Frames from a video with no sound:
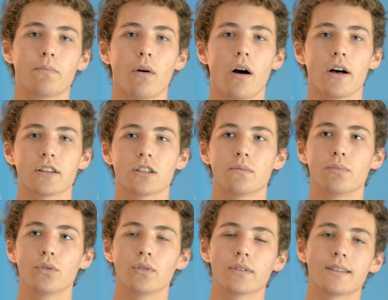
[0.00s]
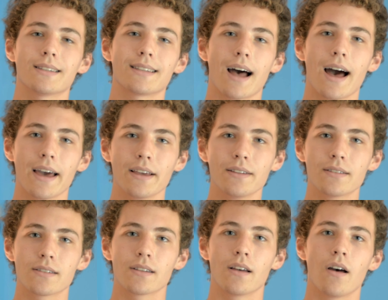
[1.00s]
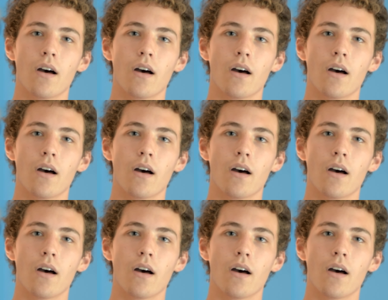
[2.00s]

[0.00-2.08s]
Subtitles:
possible size